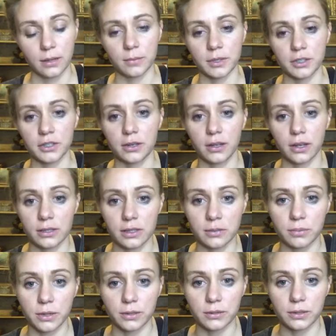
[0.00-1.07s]
But you're not
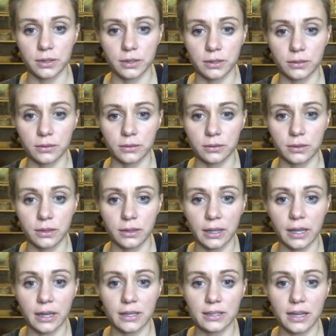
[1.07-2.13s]
supposed to.
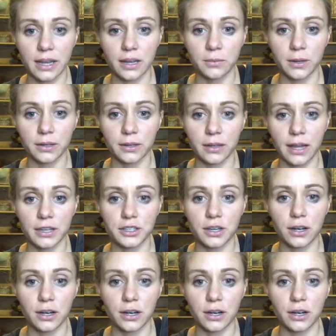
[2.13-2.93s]
Ladies Night and Wonder Lash